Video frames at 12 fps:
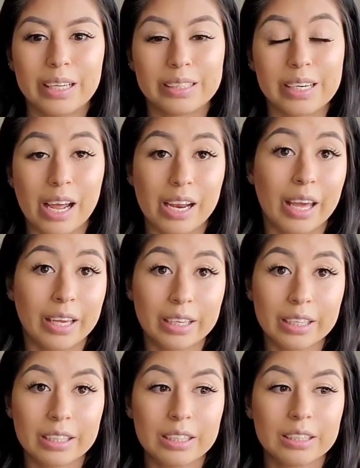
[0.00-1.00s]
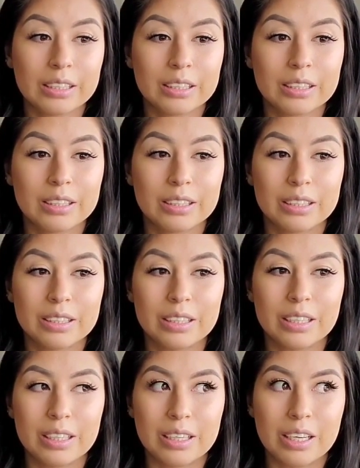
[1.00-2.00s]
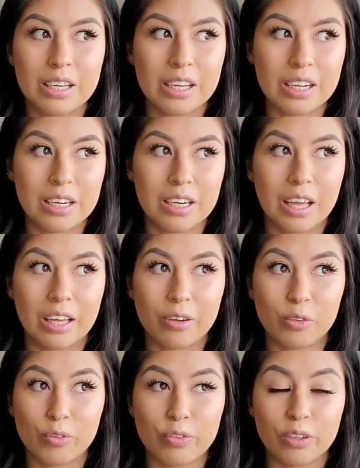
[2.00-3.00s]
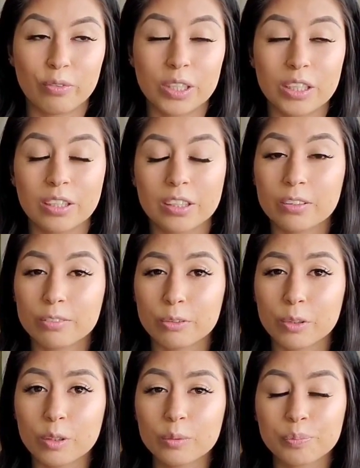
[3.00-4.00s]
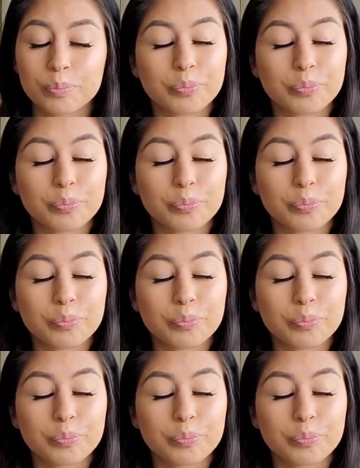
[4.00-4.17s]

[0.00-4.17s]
not like it. Like it would feel really uncomfortable.